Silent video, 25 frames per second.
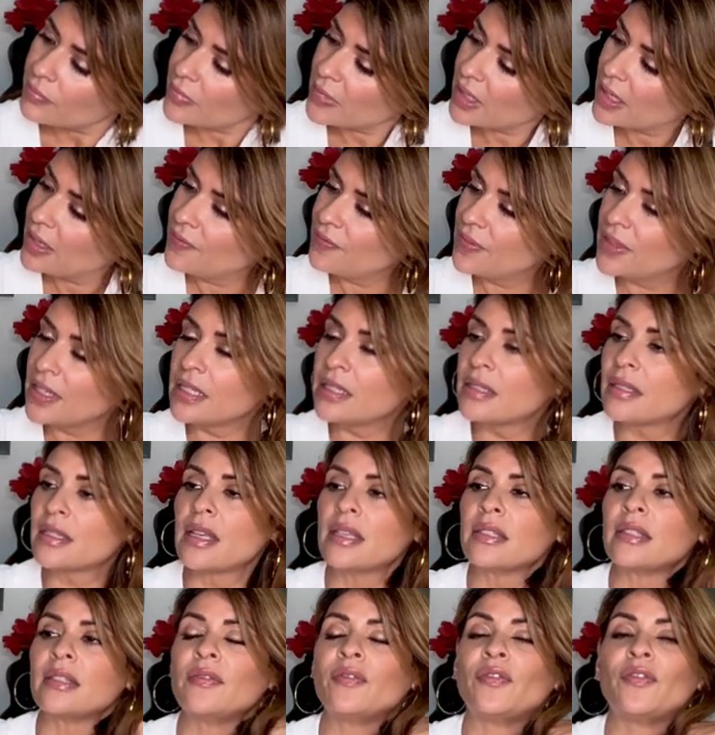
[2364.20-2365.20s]
if this
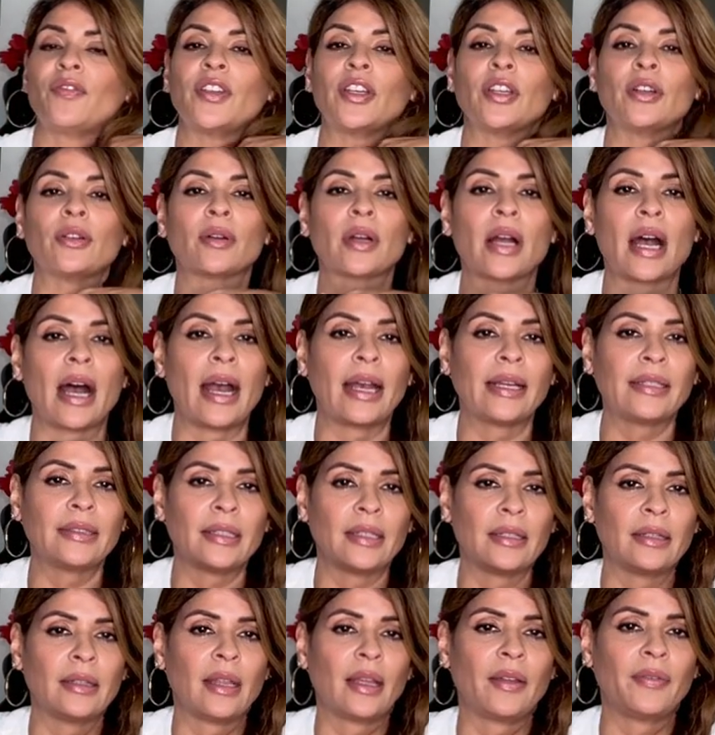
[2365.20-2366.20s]
doesn't feel kind
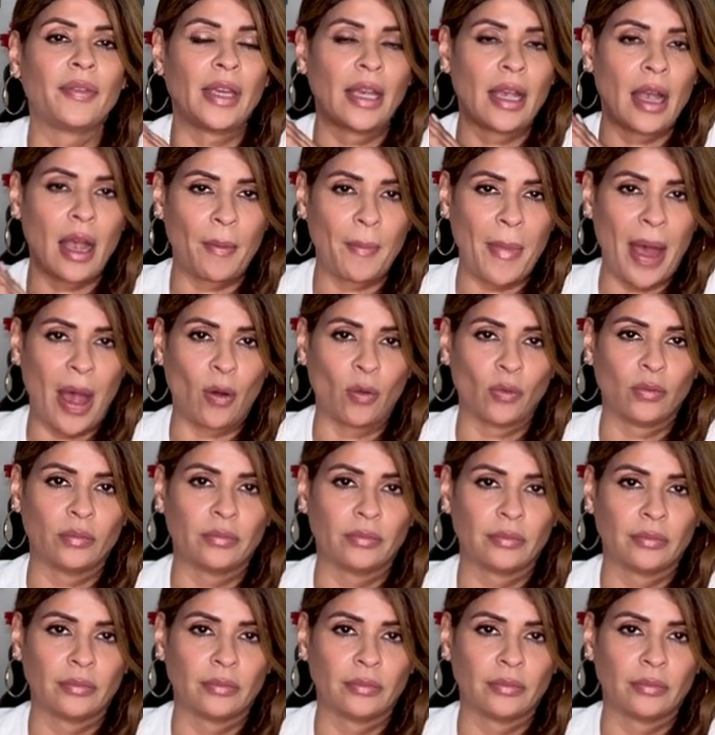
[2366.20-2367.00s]
and loving, I'm out.